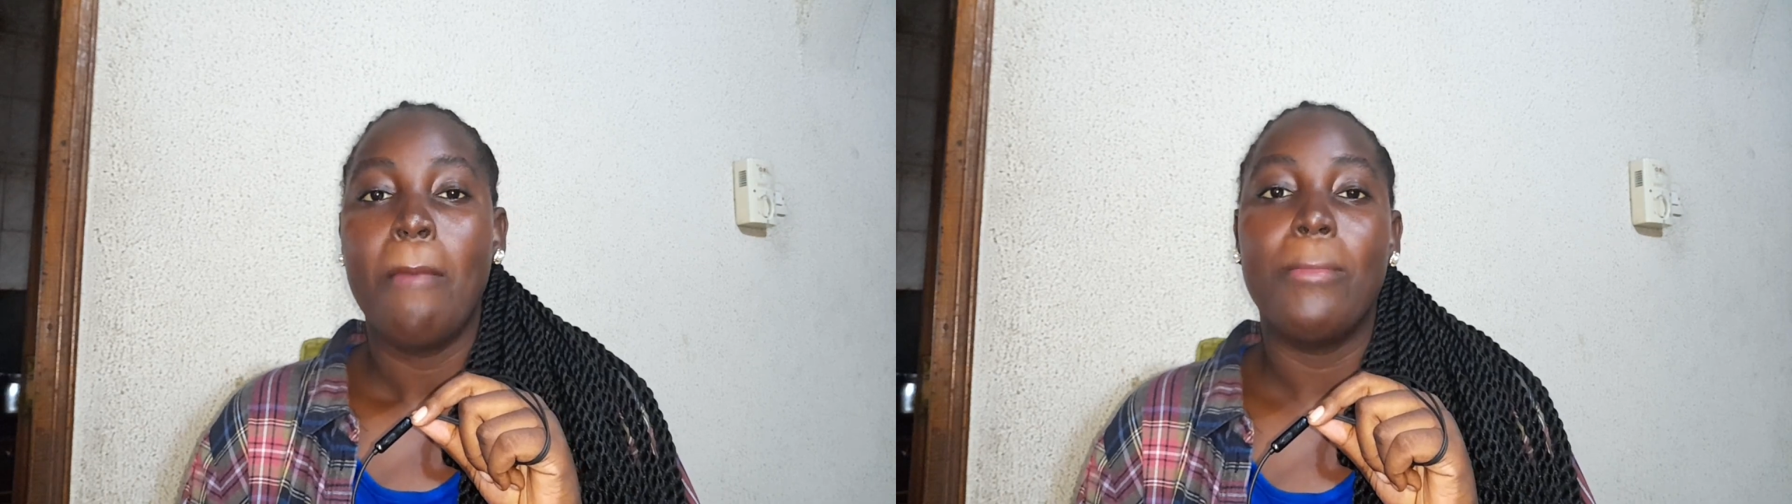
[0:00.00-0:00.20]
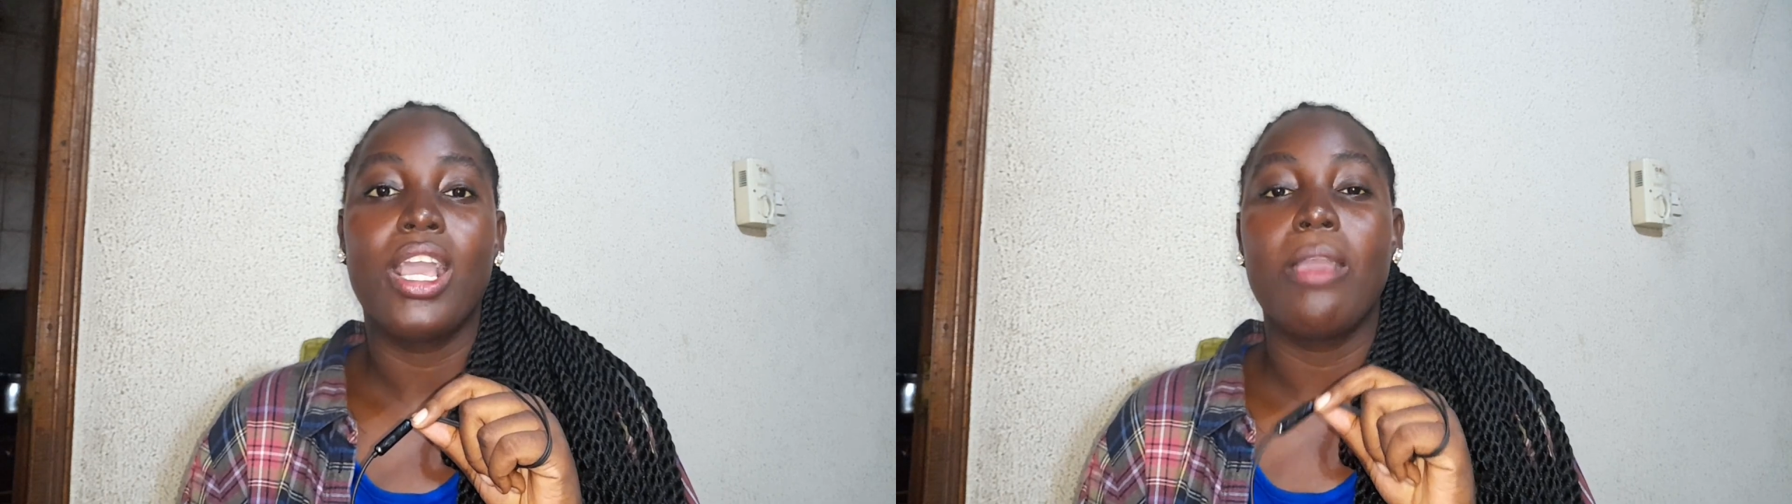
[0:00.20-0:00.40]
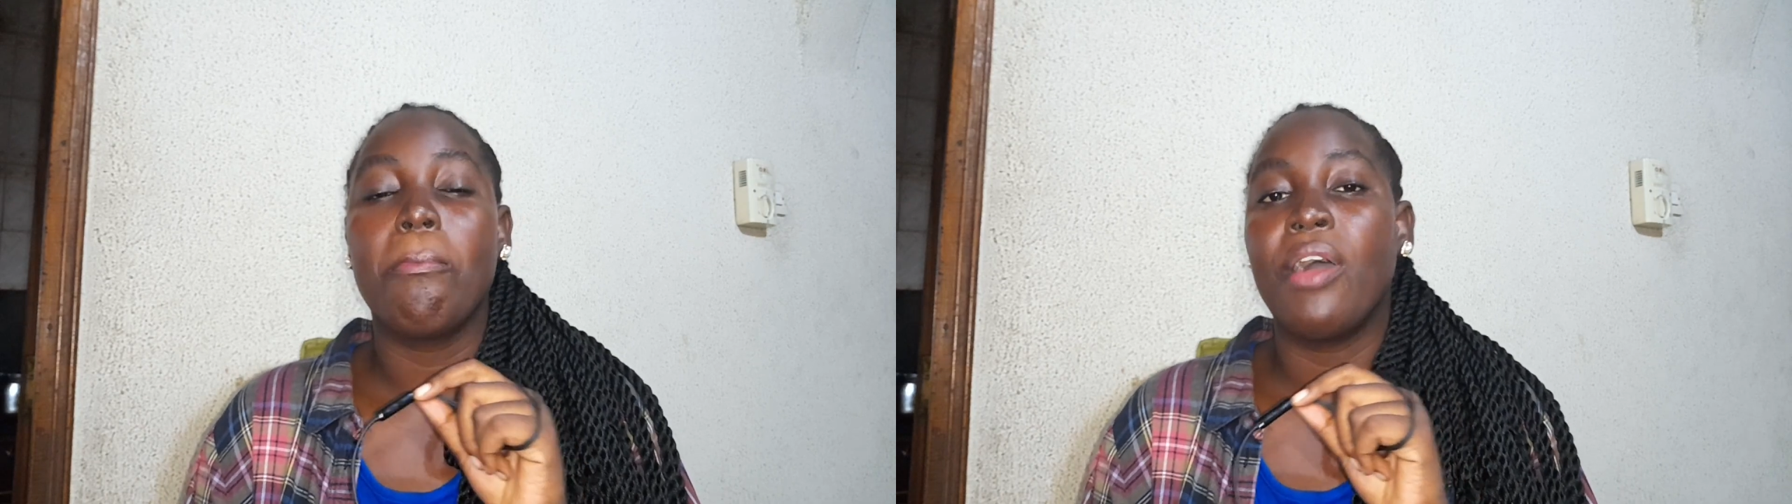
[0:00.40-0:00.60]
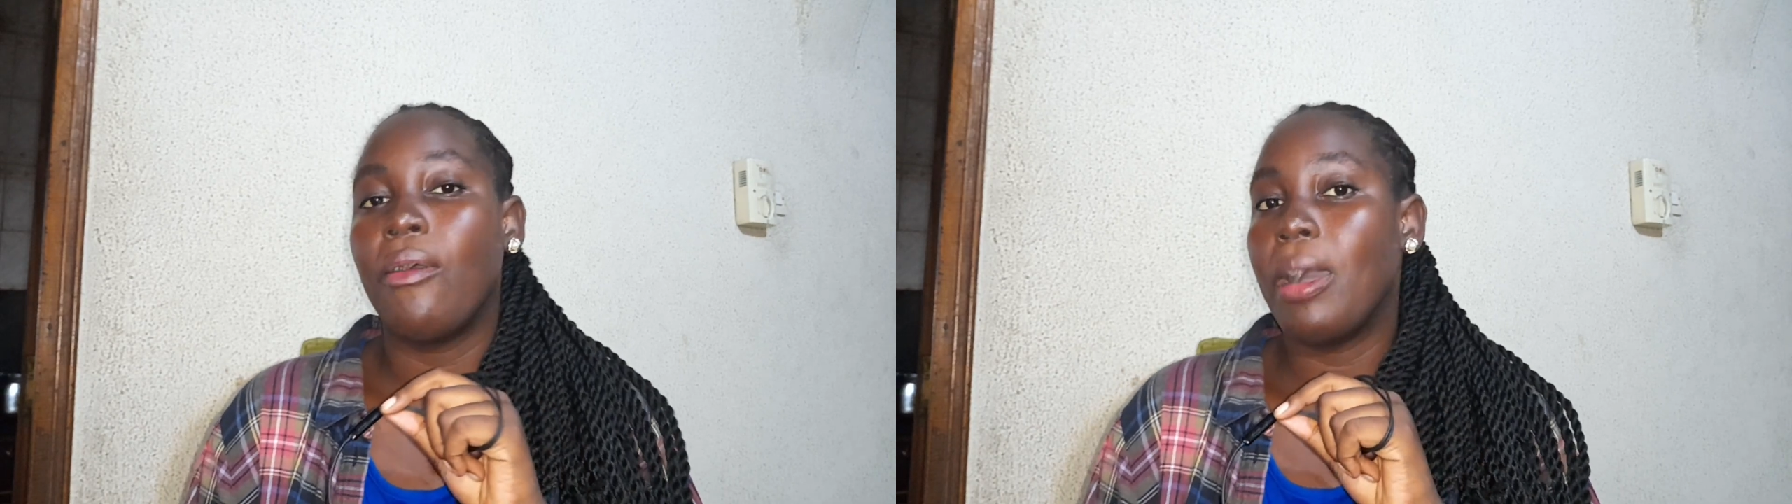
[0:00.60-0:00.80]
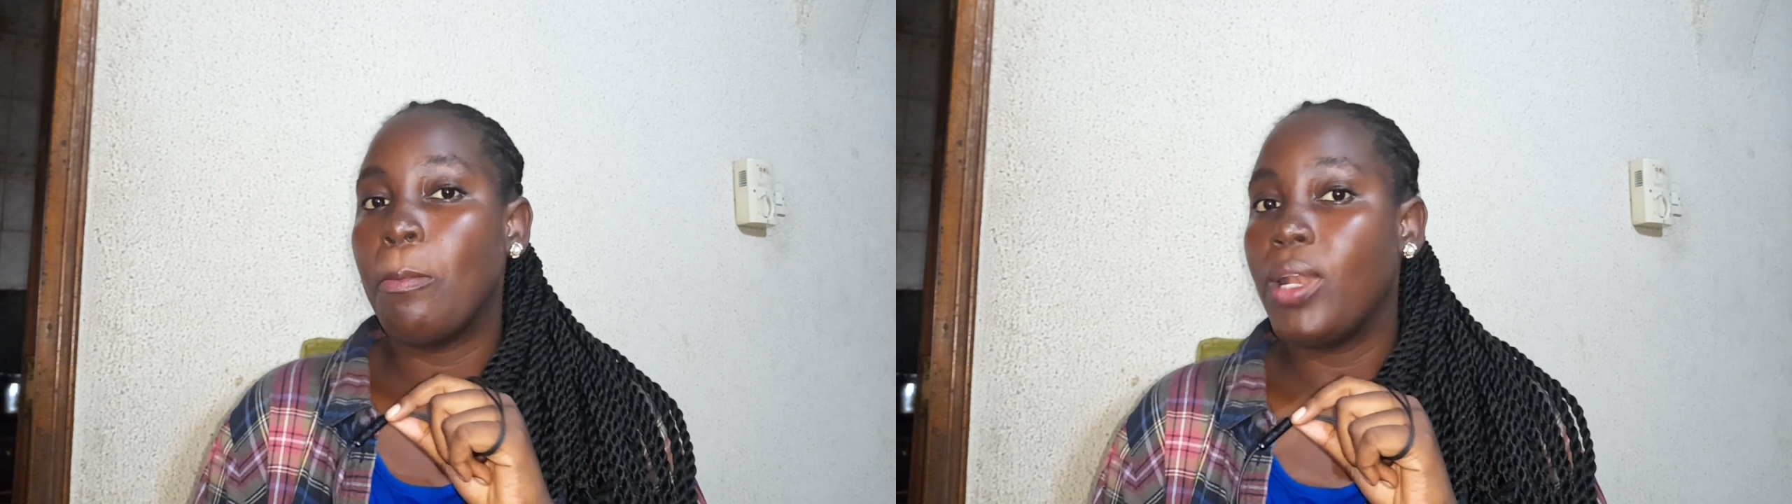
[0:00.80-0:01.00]
making
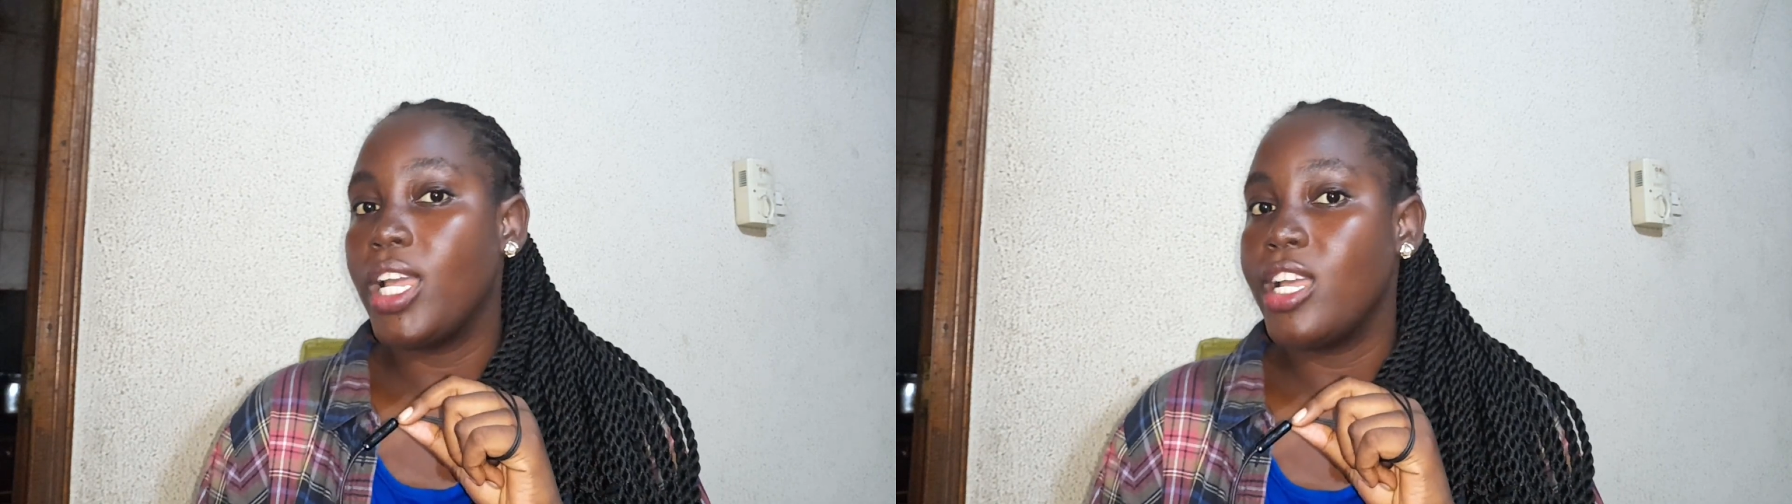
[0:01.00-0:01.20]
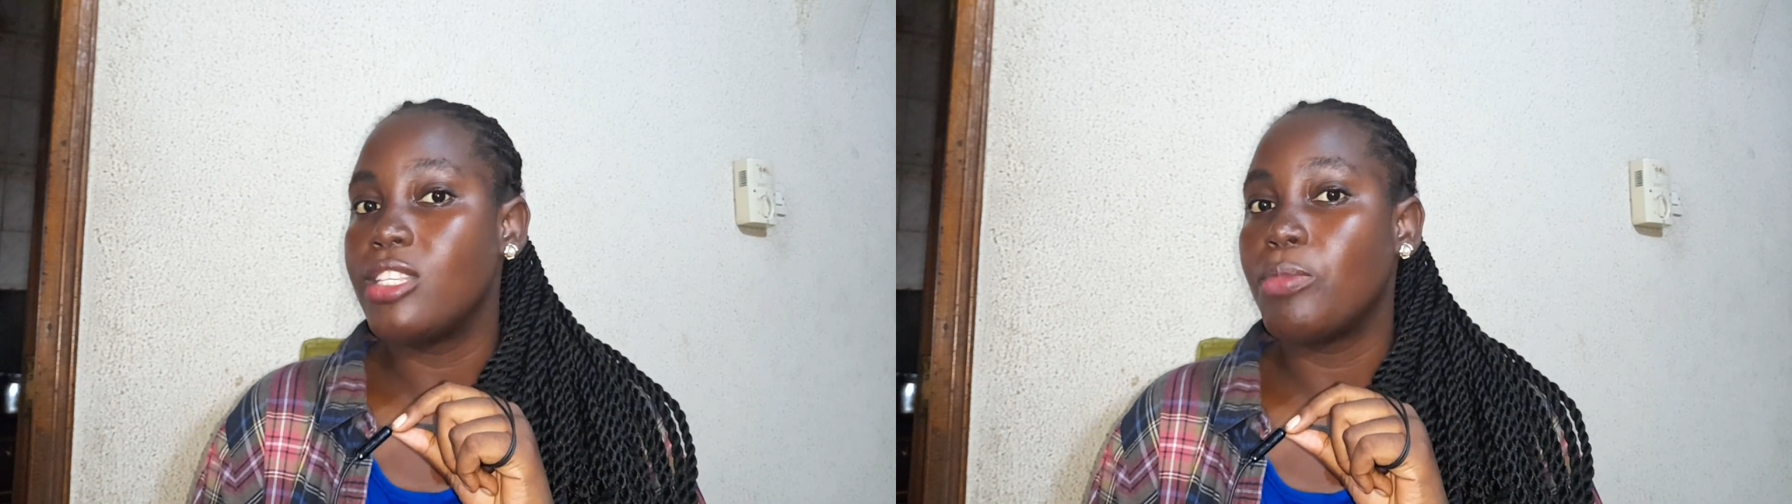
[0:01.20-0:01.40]
power plays,